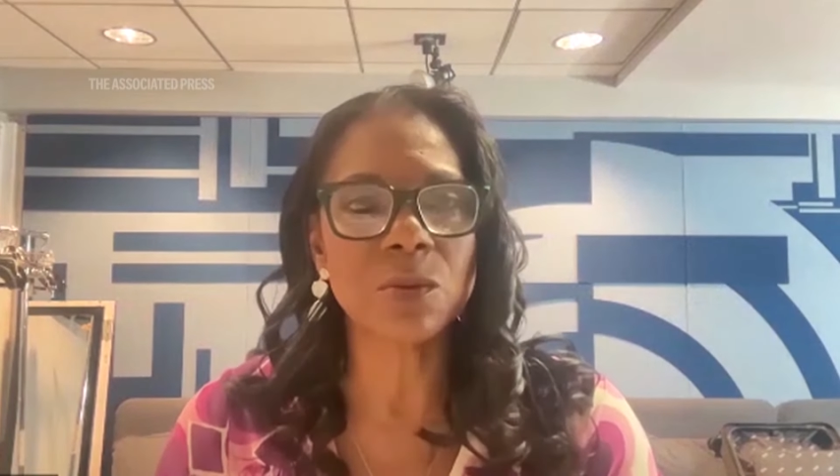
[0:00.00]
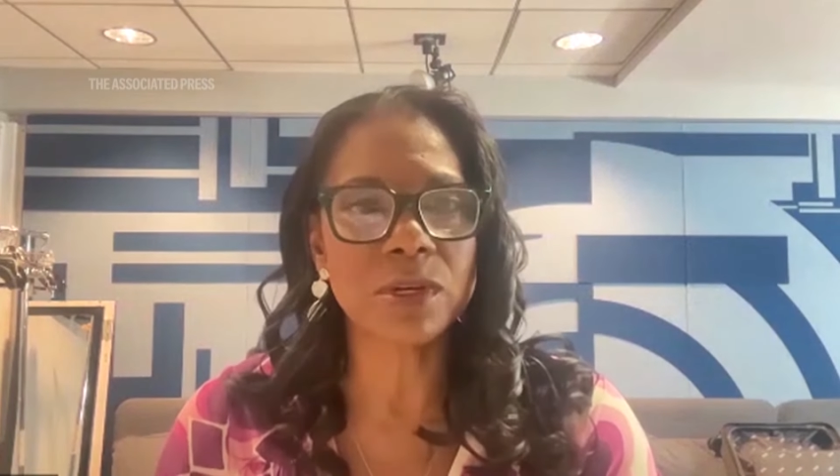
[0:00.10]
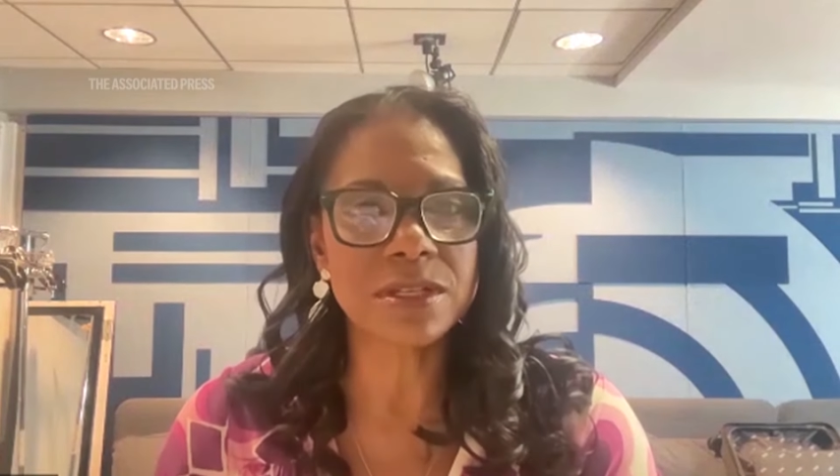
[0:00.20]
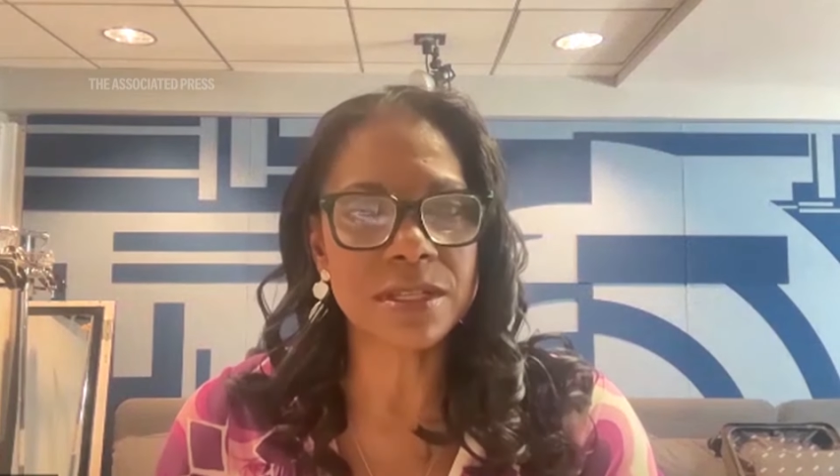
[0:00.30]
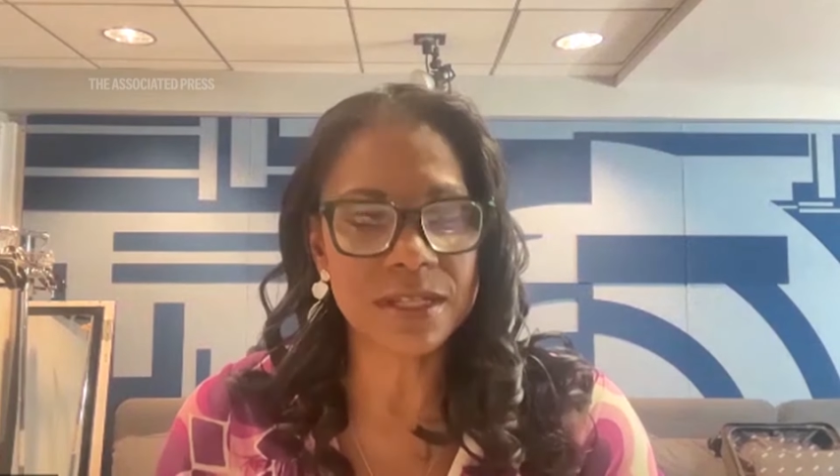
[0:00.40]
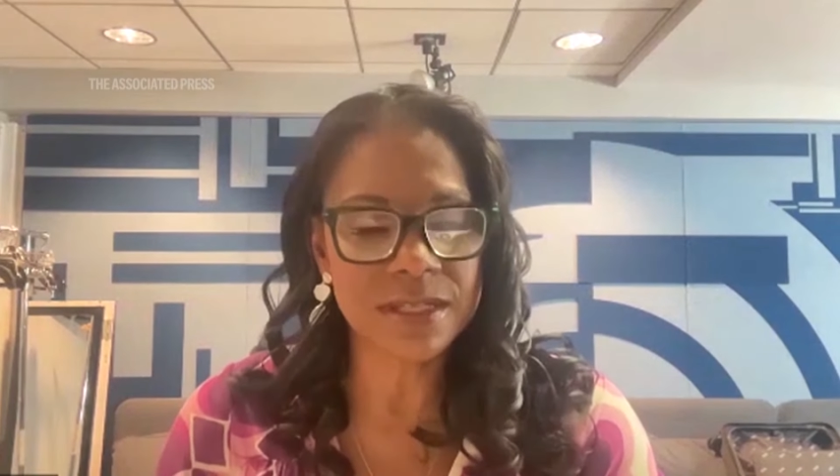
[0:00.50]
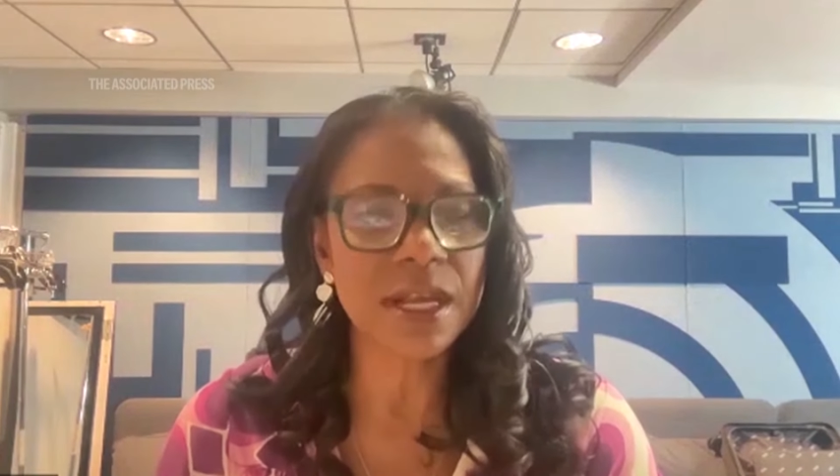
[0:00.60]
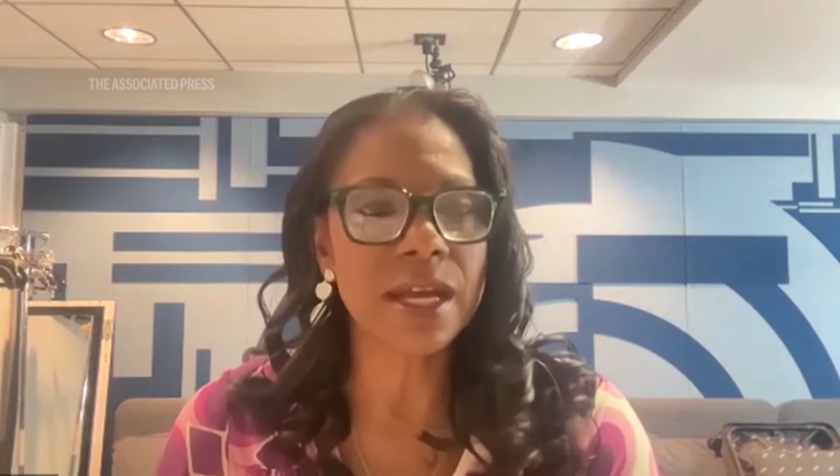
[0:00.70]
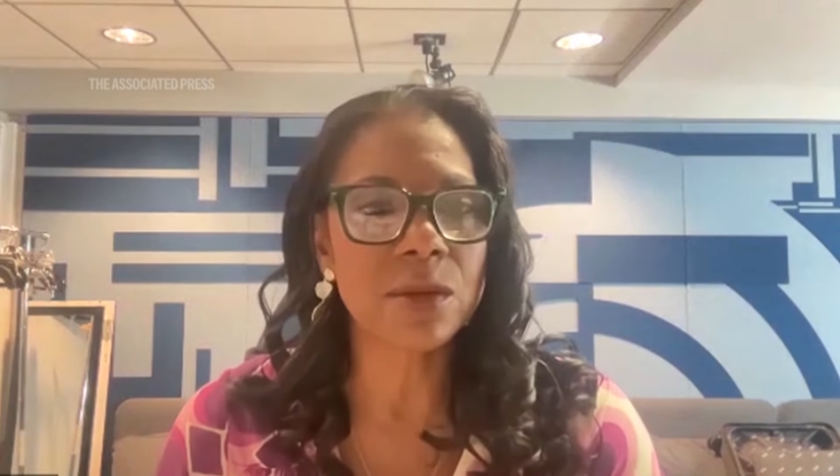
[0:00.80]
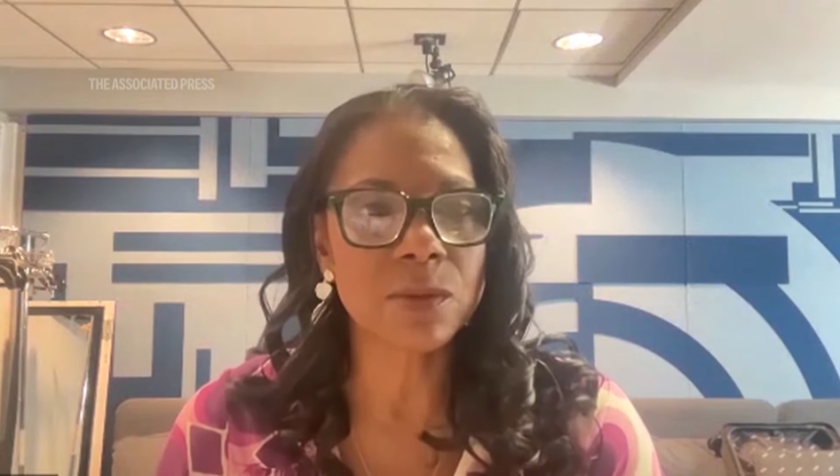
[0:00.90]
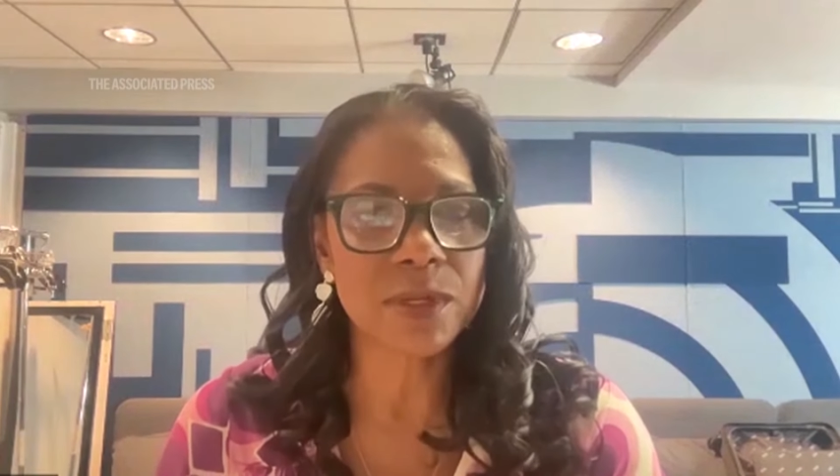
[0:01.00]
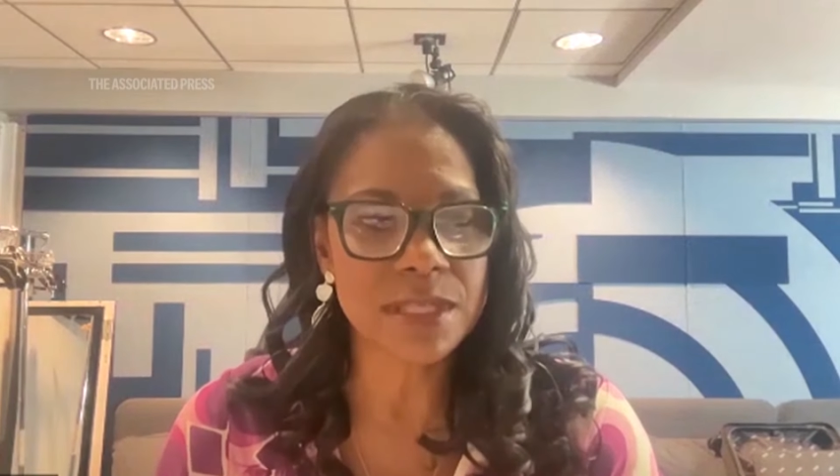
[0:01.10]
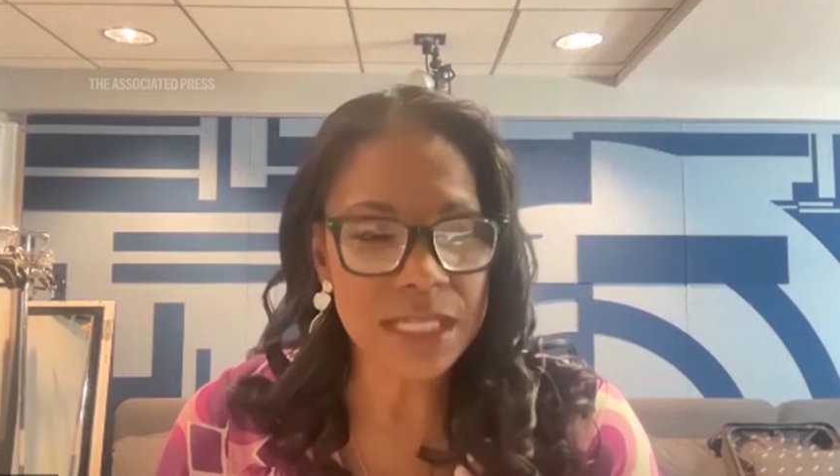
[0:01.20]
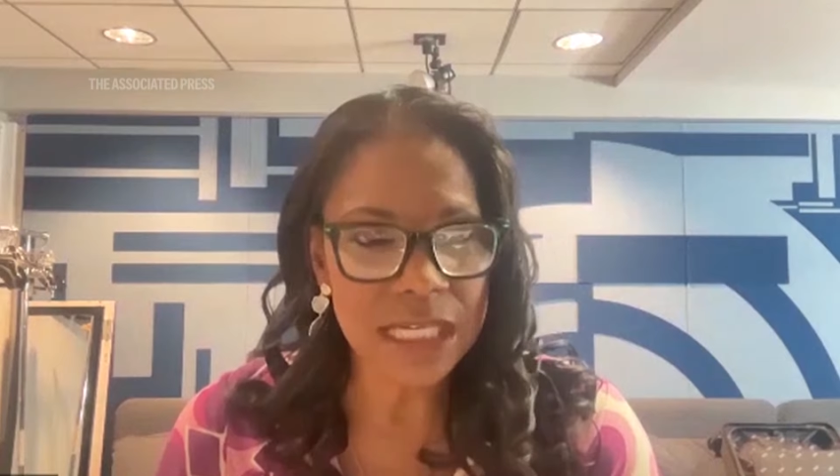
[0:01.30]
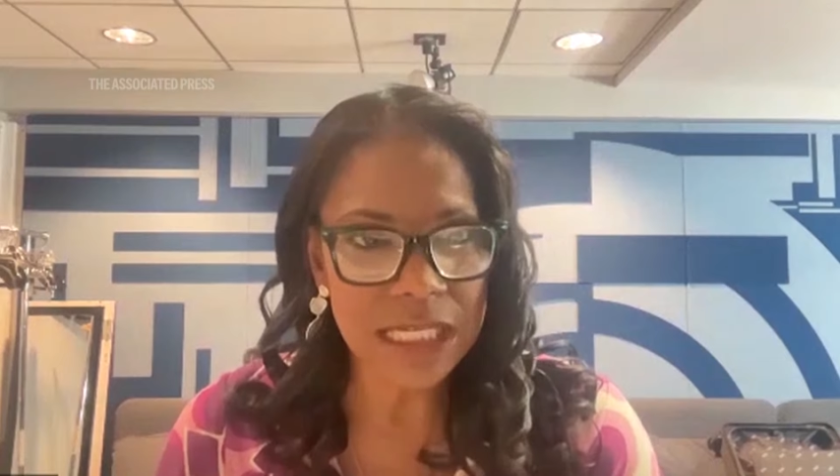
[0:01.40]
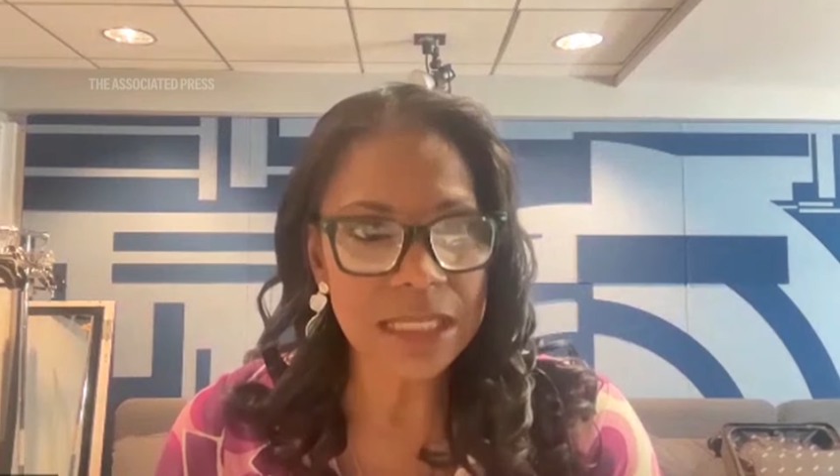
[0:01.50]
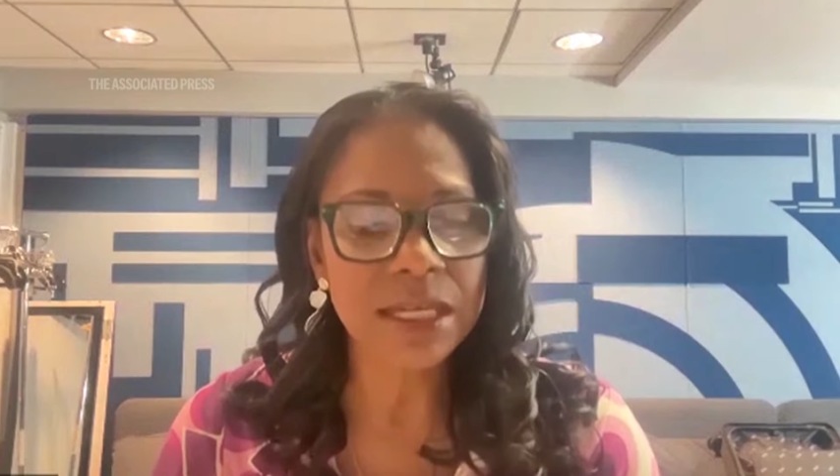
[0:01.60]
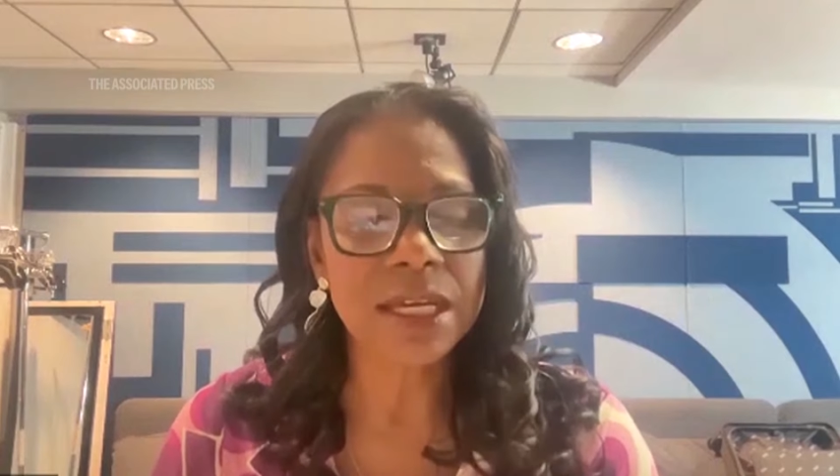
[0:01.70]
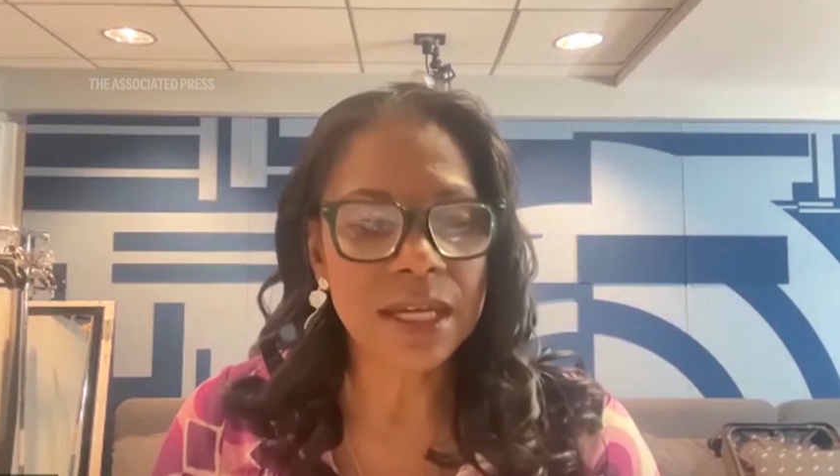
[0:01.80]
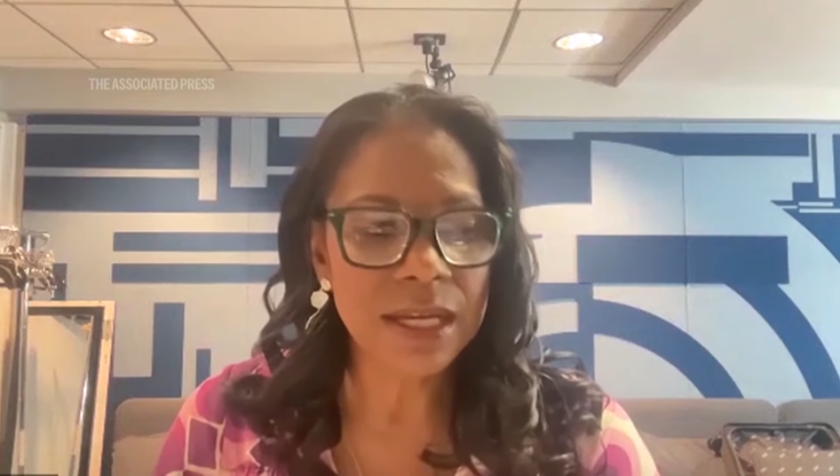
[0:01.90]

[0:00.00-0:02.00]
What is the desire? What is the need?